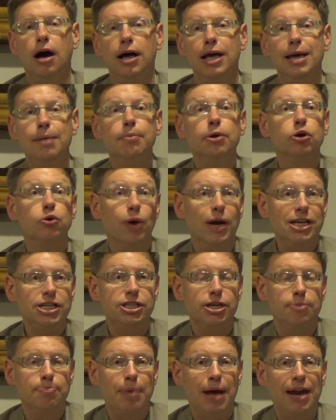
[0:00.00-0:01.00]

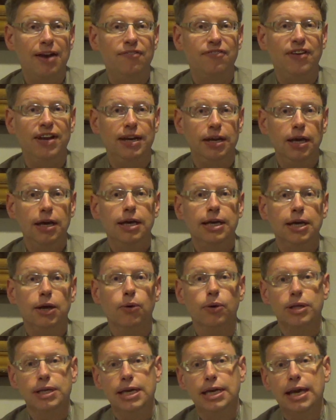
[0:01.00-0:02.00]
immigration benefit
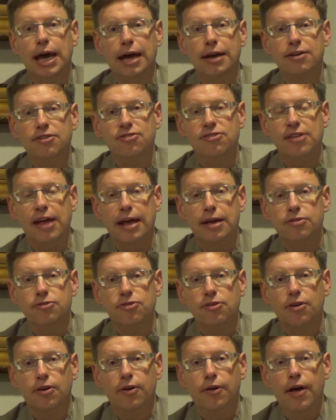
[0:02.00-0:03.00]
here in the United
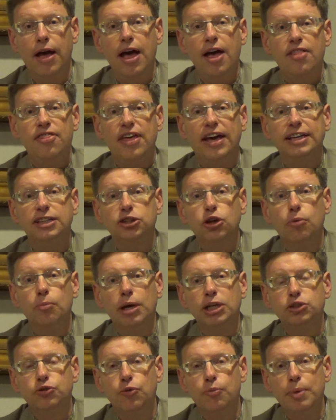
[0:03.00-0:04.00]
States. Thanks so
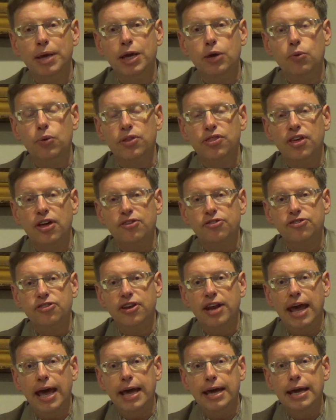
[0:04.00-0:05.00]
much for being with us
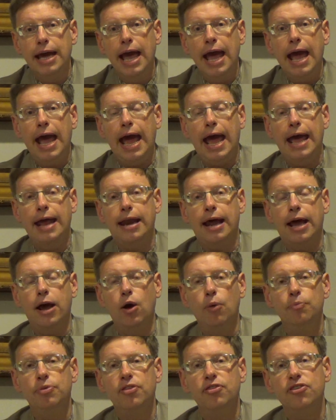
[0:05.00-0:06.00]
today, and I
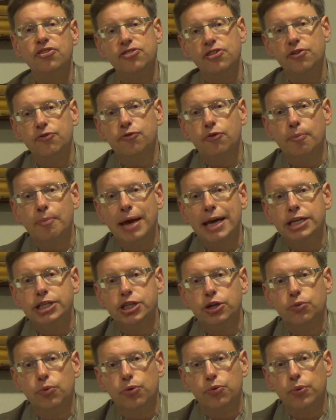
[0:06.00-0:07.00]
hope that this
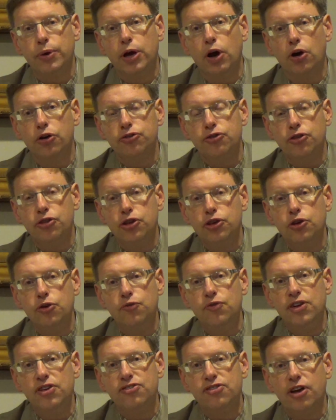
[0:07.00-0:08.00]
information with regard to the U
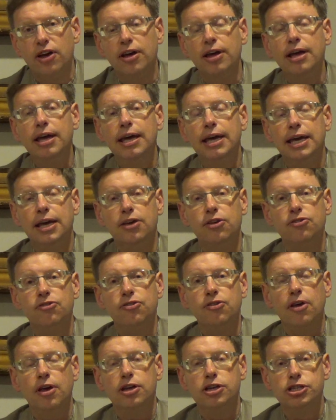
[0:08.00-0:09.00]
visa
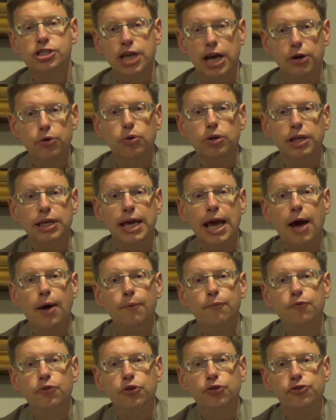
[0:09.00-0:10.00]
is generally
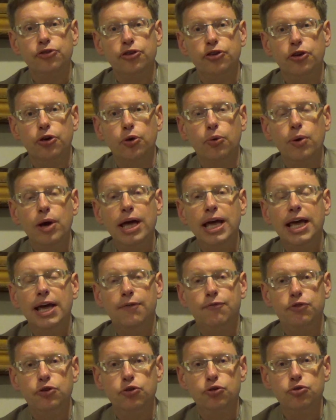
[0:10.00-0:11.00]
helpful to you.
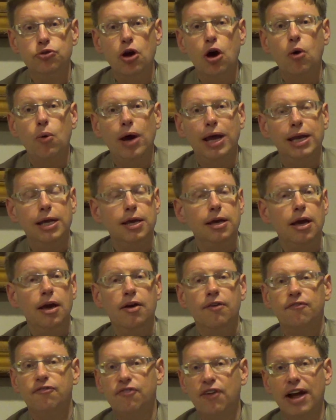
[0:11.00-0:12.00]
If you know any
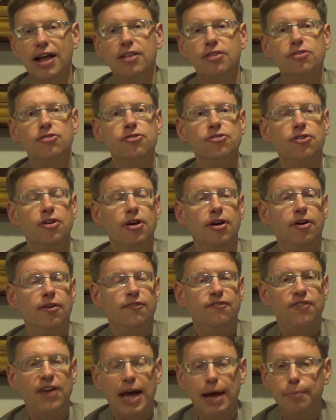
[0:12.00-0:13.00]
friends,
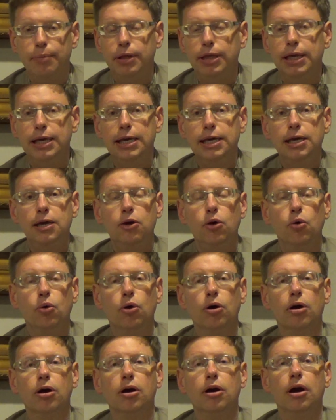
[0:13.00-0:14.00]
family,
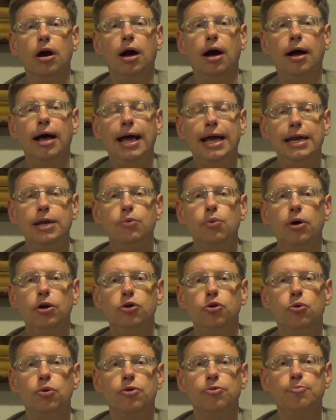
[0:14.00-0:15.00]
or anyone
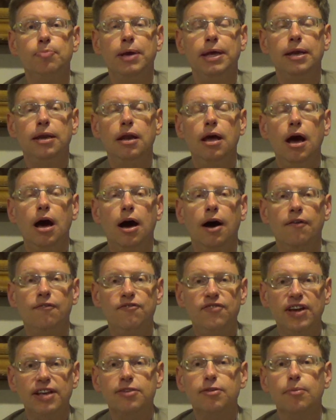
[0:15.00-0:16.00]
who has been a
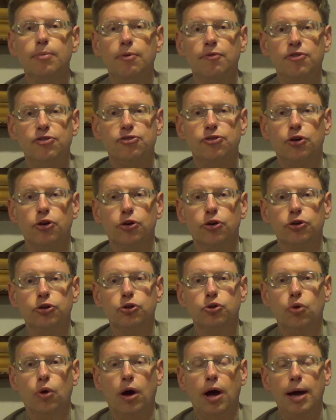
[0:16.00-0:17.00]
victim of a certain
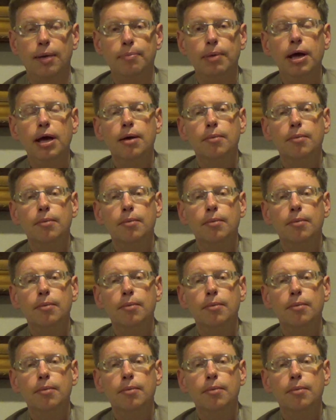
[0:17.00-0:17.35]
crime,